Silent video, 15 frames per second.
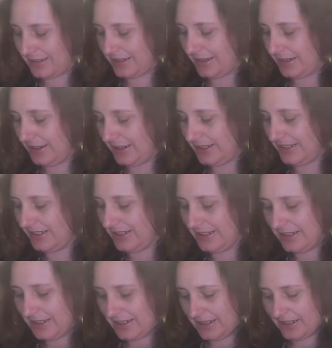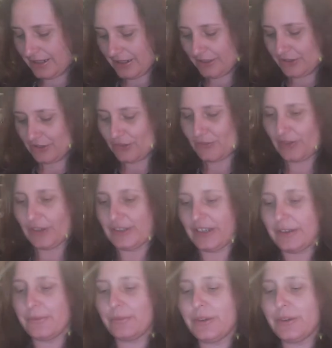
card, card just flown out.